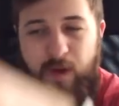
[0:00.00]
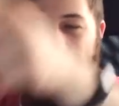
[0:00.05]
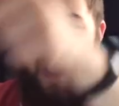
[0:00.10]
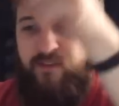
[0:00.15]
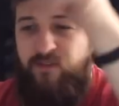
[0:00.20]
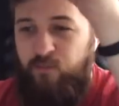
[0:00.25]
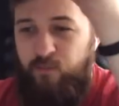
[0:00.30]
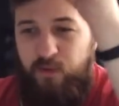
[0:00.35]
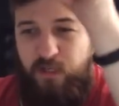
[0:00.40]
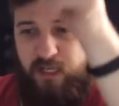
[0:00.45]
I
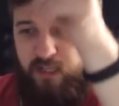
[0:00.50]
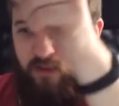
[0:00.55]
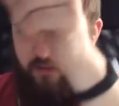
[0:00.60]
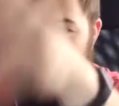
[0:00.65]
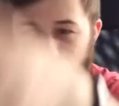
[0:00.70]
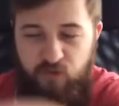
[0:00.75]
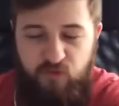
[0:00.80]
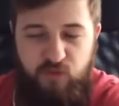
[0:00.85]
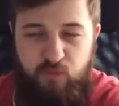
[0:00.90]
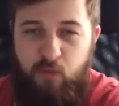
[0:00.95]
haven't put in the
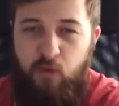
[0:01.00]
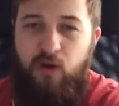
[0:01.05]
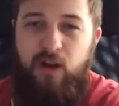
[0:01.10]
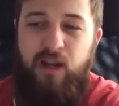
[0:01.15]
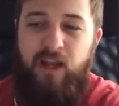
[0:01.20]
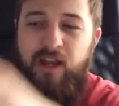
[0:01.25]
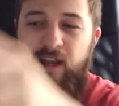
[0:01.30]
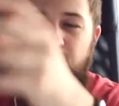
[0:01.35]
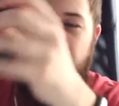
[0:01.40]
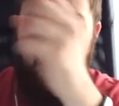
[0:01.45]
roof
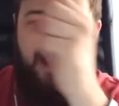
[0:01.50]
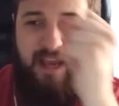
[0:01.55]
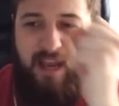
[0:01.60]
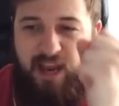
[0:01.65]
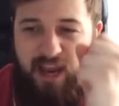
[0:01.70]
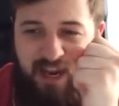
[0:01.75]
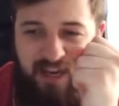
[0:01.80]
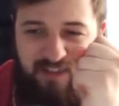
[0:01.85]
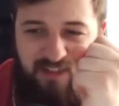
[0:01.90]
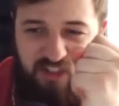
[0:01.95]
spoiler.
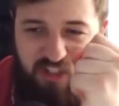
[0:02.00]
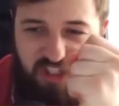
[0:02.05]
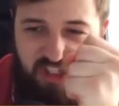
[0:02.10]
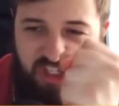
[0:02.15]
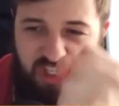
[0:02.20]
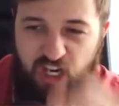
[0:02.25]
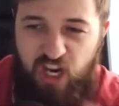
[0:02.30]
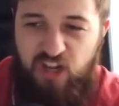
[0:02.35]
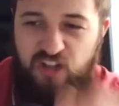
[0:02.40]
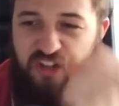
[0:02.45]
It's
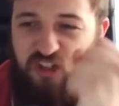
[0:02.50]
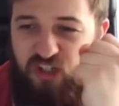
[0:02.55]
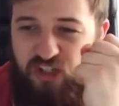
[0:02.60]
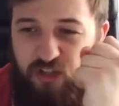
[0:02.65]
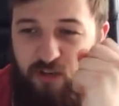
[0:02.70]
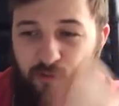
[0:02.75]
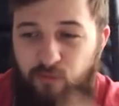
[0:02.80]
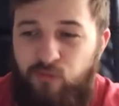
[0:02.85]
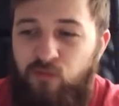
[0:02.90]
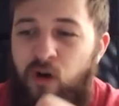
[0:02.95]

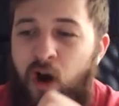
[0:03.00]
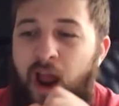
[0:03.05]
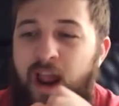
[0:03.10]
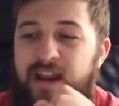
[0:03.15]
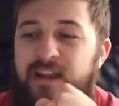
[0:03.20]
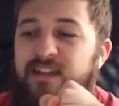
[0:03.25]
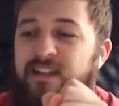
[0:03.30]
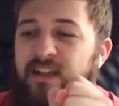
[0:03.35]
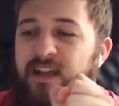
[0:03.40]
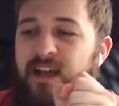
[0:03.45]
just
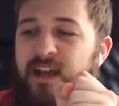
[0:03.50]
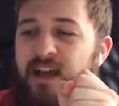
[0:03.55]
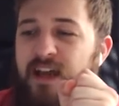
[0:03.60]
right.